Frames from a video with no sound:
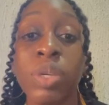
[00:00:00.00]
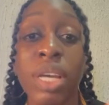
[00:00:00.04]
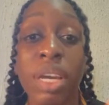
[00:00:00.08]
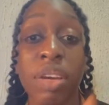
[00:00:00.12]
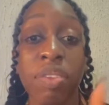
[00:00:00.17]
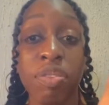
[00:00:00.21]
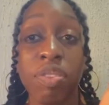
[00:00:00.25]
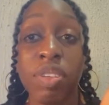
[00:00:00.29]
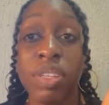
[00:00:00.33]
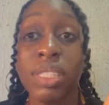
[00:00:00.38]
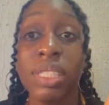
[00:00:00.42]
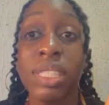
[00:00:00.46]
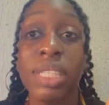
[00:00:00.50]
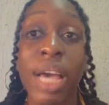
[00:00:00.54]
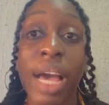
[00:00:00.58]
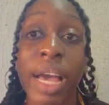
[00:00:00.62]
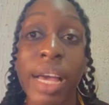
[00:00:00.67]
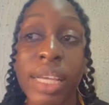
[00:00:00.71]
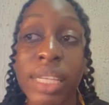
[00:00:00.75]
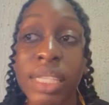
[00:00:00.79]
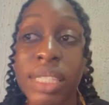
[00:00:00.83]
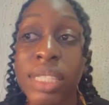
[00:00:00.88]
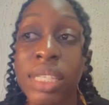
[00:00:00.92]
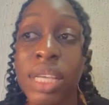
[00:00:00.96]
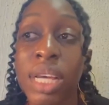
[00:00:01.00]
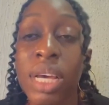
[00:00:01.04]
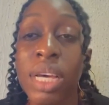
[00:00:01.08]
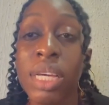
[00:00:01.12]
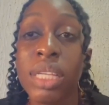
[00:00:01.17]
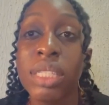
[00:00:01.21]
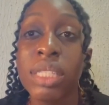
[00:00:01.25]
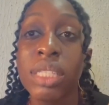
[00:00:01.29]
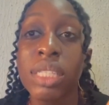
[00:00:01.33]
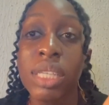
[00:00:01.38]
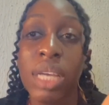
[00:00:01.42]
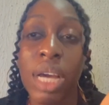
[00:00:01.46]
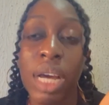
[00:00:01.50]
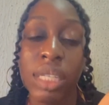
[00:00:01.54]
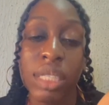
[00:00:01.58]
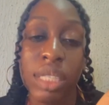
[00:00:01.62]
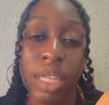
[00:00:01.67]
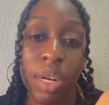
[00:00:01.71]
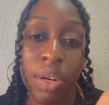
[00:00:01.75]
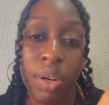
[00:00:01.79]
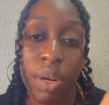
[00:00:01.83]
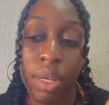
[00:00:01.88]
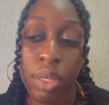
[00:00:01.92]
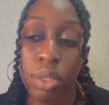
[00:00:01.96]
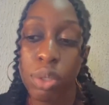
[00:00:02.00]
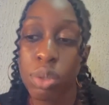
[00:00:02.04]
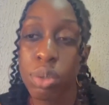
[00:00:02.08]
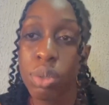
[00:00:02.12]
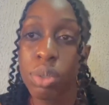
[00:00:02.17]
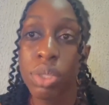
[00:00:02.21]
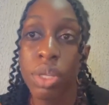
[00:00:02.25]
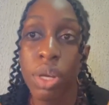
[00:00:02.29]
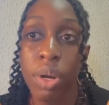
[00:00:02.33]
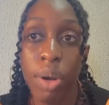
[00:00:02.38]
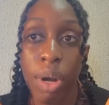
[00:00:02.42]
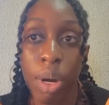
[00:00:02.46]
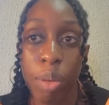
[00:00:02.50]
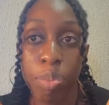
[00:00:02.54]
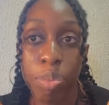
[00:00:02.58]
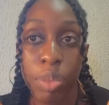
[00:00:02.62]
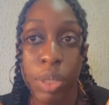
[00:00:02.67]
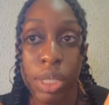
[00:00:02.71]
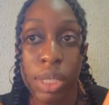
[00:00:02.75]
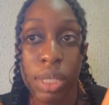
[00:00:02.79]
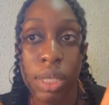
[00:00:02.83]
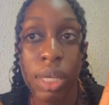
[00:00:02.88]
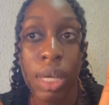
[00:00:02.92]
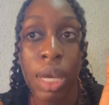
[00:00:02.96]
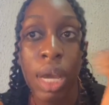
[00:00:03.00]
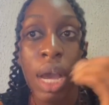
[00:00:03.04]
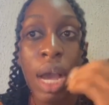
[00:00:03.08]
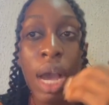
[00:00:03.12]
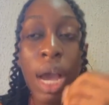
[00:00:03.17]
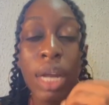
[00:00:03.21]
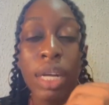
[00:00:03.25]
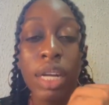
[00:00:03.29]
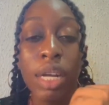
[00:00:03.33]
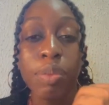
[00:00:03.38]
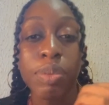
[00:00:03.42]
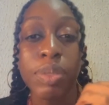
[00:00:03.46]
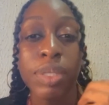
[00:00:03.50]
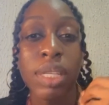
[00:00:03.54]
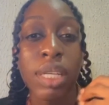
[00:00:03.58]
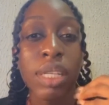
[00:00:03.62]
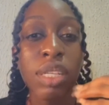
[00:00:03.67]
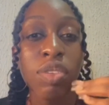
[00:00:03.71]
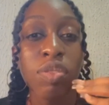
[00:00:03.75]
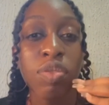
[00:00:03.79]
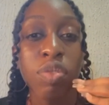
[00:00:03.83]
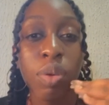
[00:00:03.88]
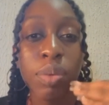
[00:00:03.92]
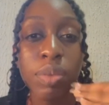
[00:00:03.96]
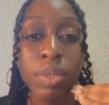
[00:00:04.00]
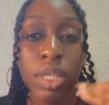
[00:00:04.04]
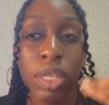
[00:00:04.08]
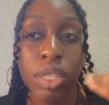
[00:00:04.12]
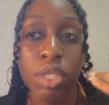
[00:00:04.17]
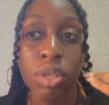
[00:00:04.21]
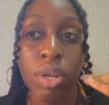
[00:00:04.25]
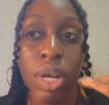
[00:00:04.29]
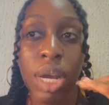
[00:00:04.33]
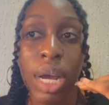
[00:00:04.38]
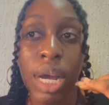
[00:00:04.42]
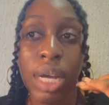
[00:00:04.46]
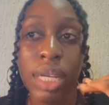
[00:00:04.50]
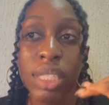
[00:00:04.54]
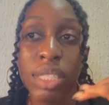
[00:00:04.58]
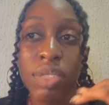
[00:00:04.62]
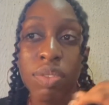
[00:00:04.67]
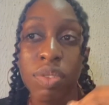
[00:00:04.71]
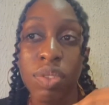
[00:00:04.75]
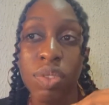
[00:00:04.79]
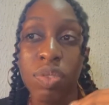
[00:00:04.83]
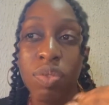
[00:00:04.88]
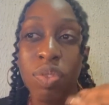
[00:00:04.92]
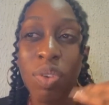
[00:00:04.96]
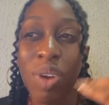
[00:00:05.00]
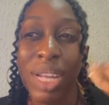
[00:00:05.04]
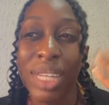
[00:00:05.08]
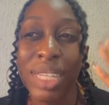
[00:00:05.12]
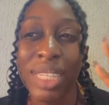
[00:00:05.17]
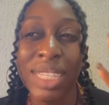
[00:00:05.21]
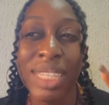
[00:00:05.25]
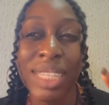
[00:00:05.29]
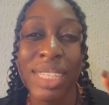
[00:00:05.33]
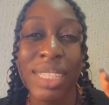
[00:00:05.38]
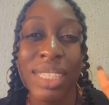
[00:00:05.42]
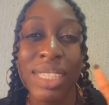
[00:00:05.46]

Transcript: emphasize the adherence to therapy and abstaining from sexual activity for at least